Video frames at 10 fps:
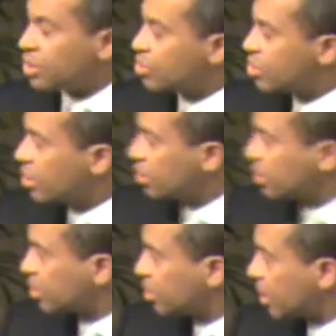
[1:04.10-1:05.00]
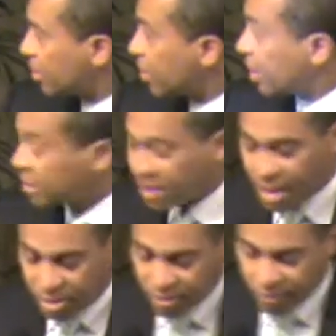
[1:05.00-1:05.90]
that you show in so many ways.
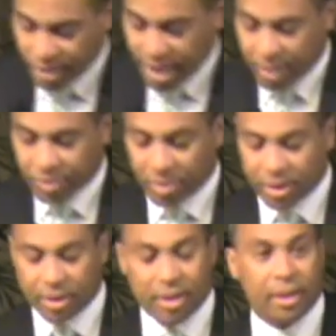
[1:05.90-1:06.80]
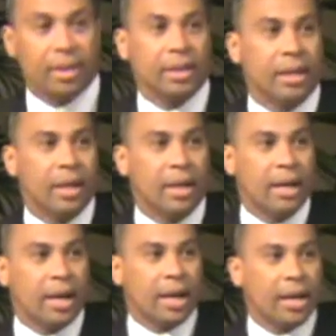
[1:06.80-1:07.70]
Thank you for having me today.
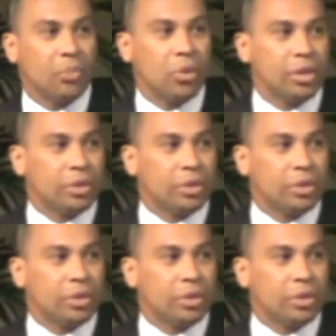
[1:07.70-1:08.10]
I